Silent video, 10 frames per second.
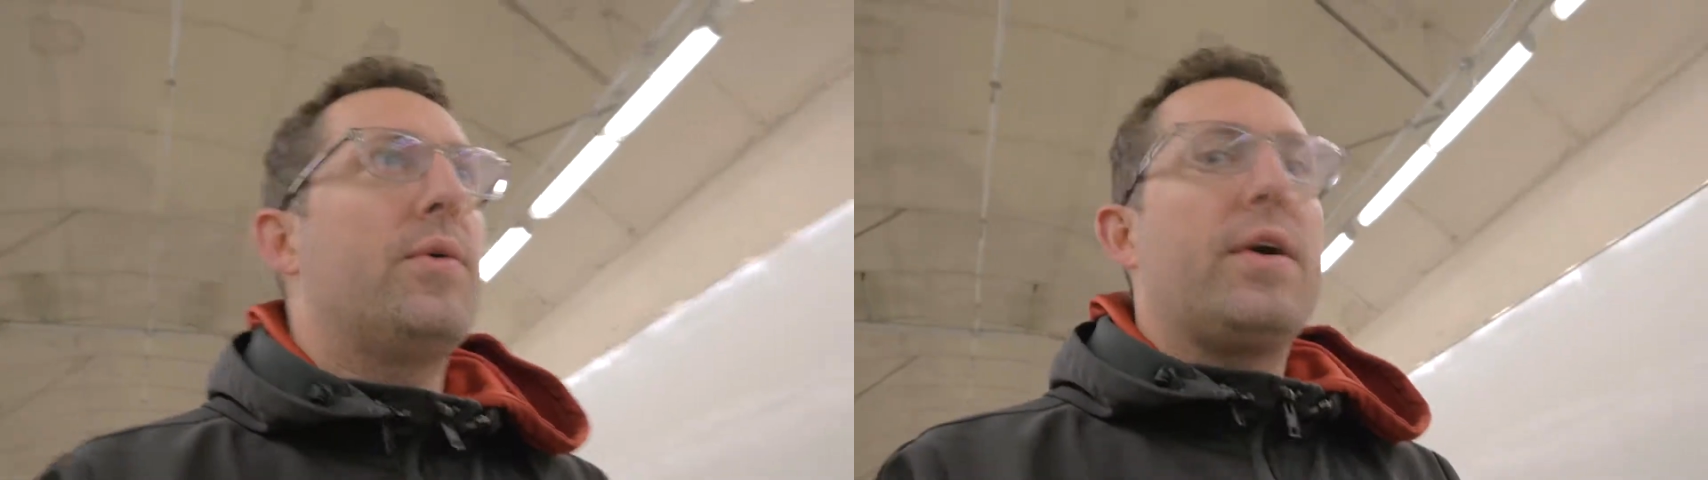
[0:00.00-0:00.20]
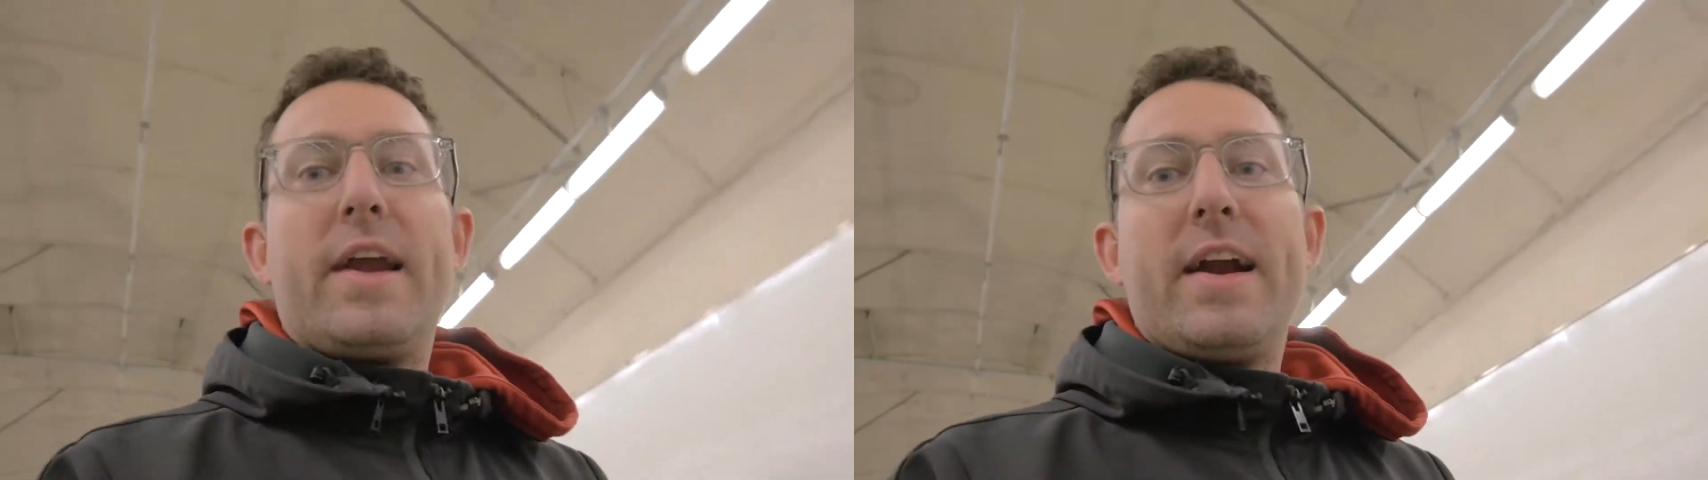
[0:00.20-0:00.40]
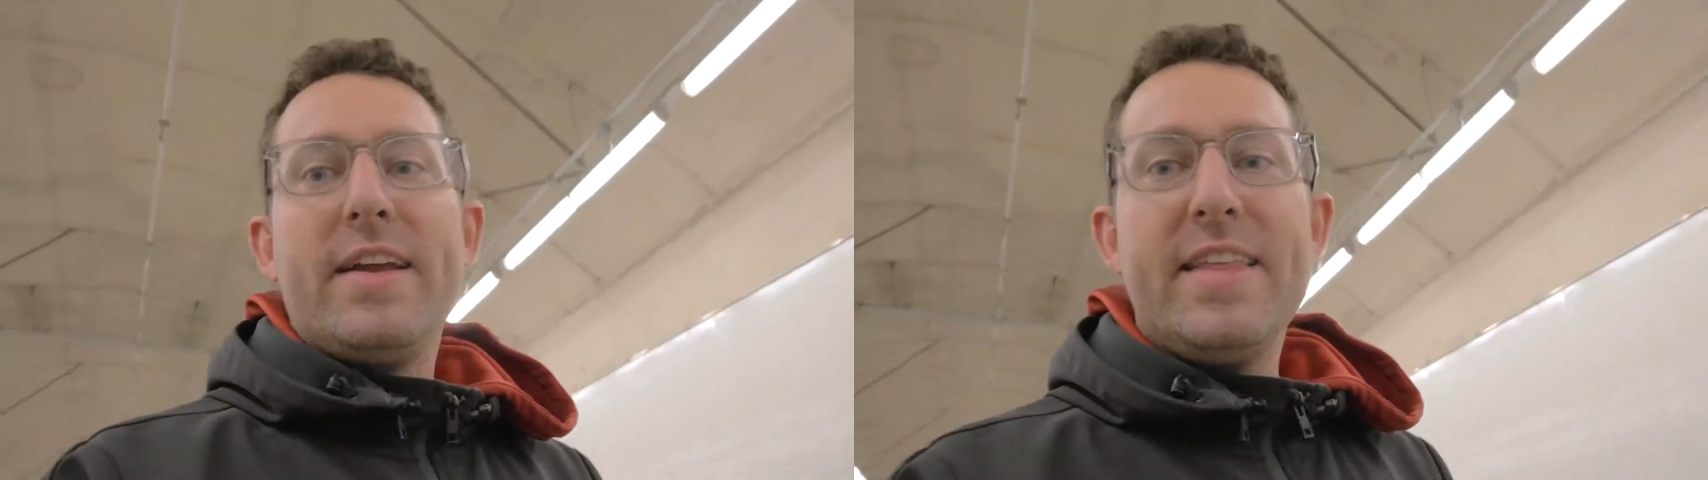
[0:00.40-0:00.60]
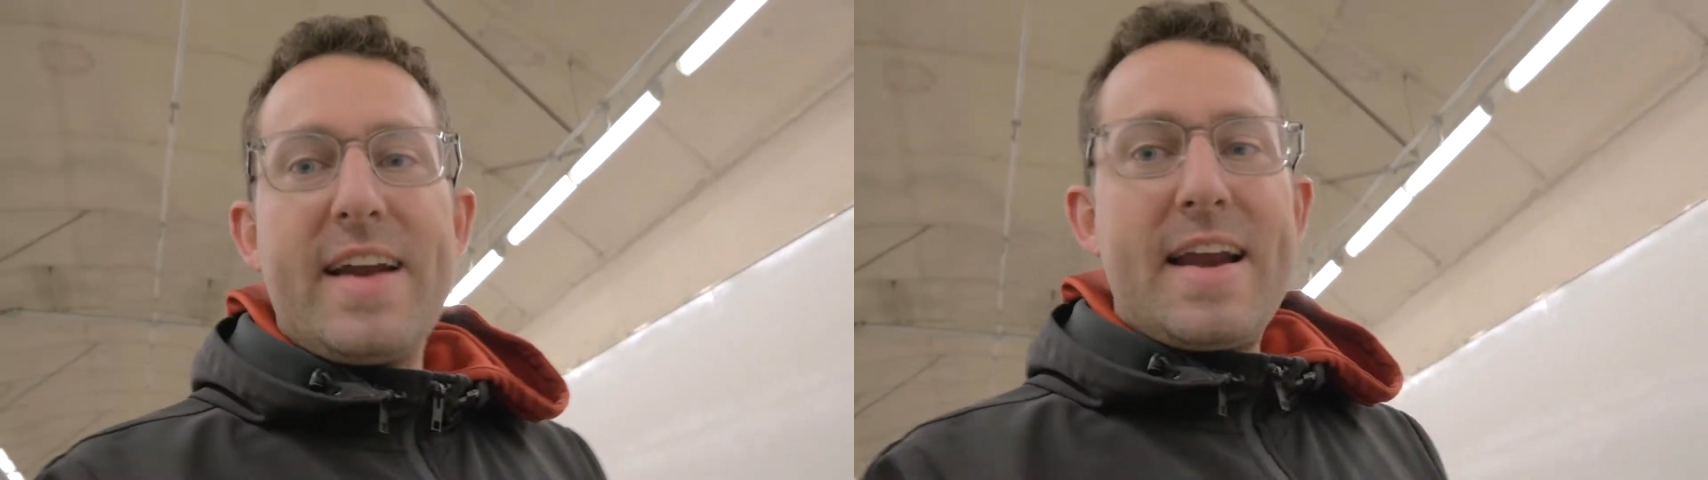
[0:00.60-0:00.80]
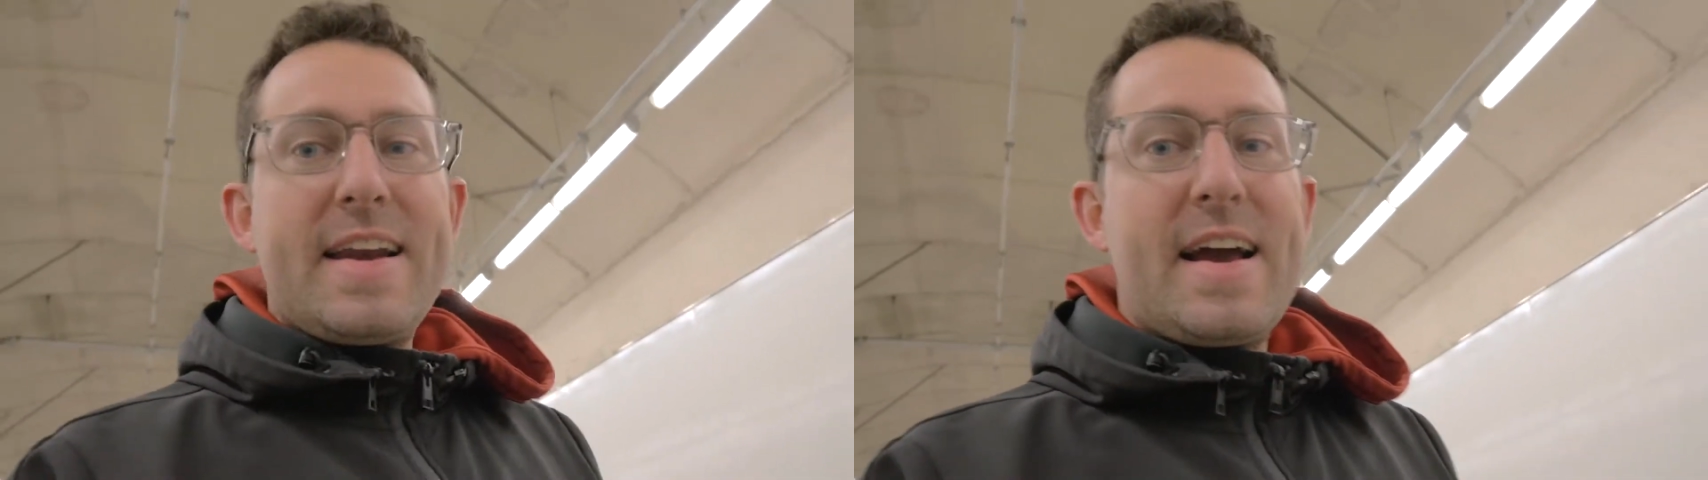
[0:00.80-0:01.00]
Here in the
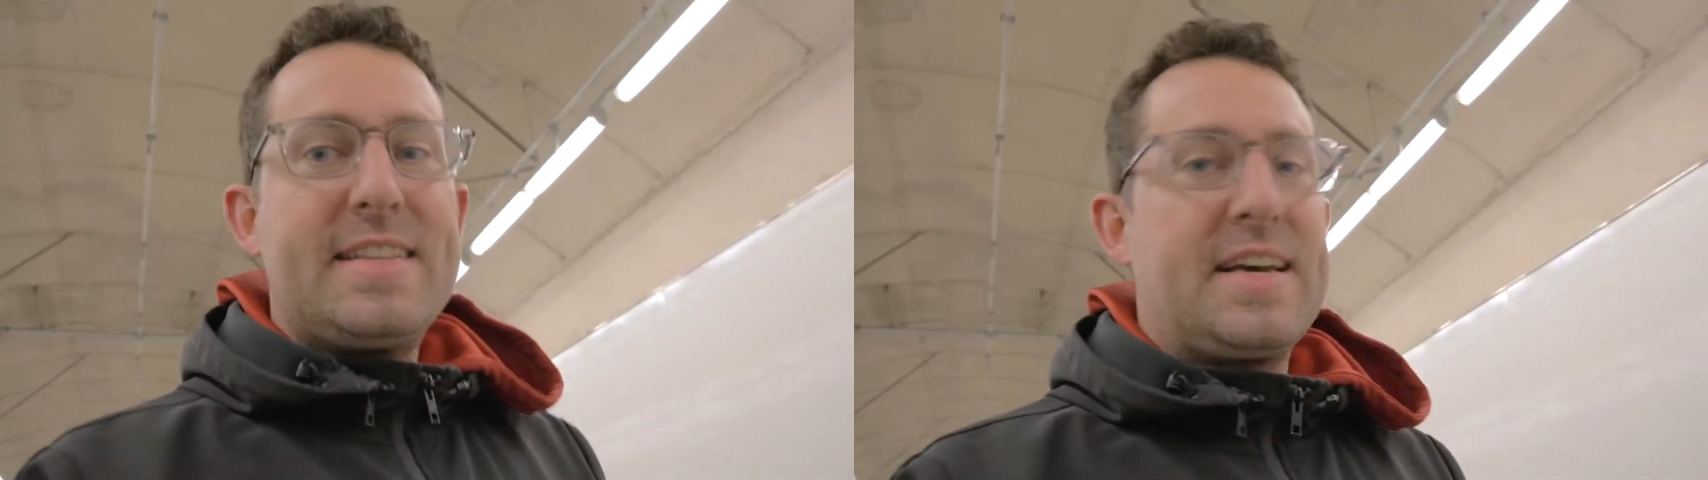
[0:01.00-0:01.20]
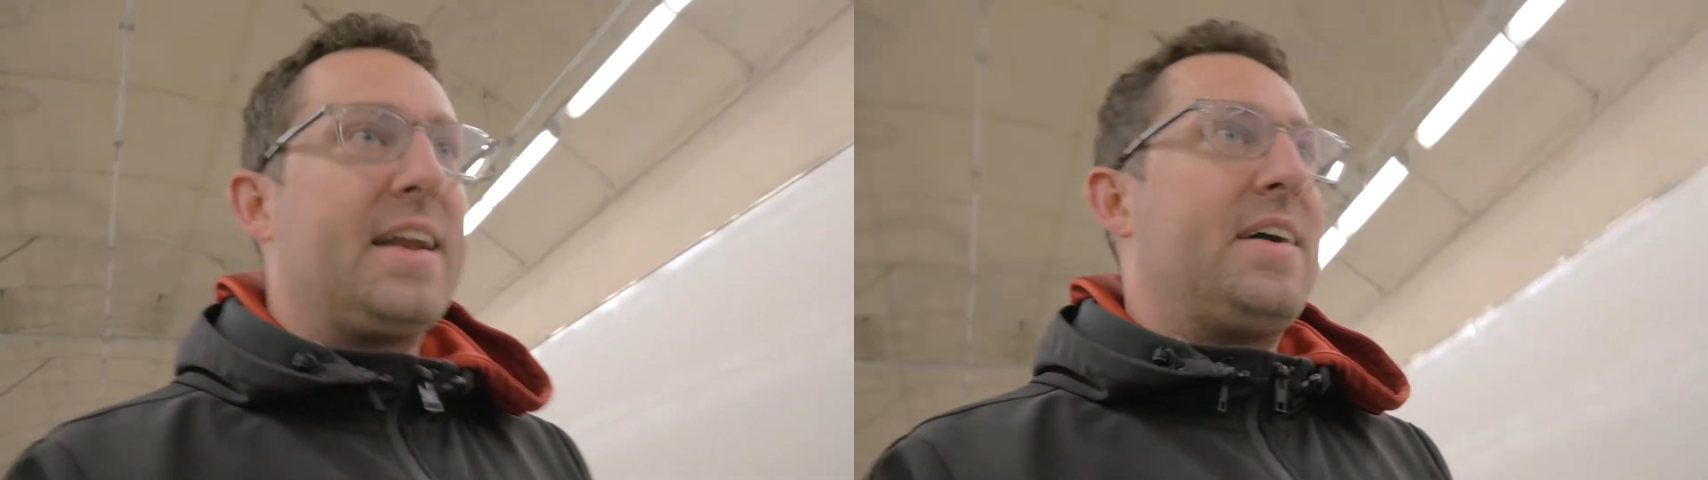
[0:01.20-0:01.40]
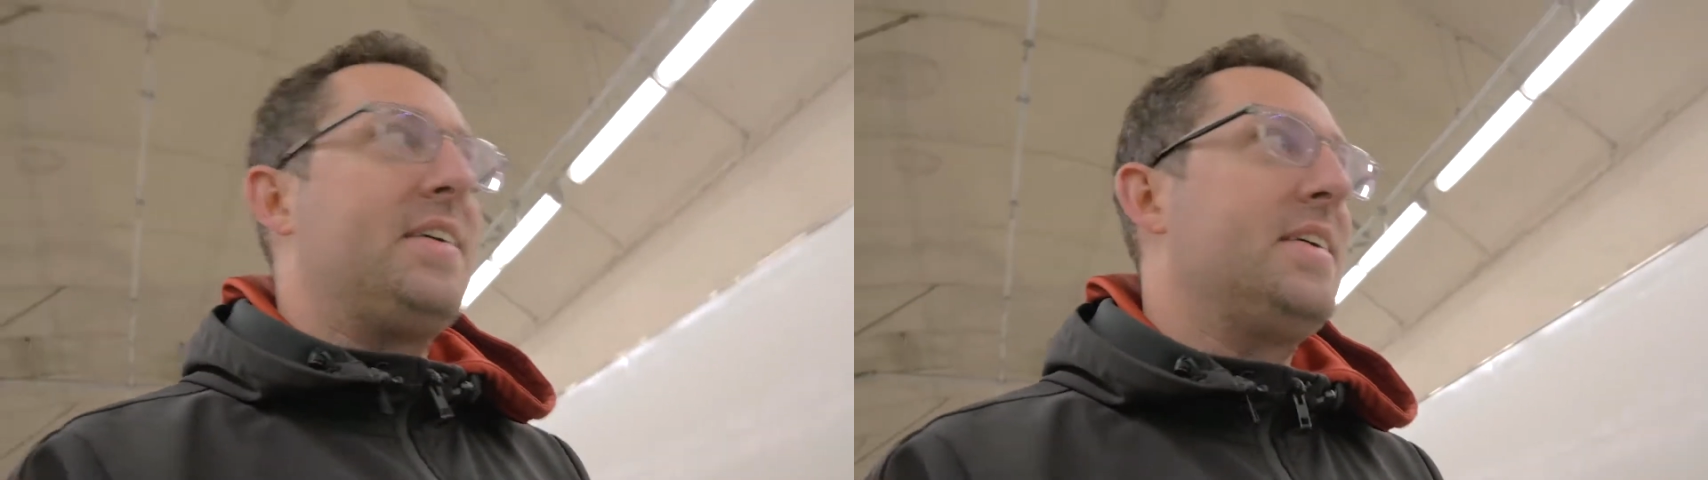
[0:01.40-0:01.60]
99 tunnel,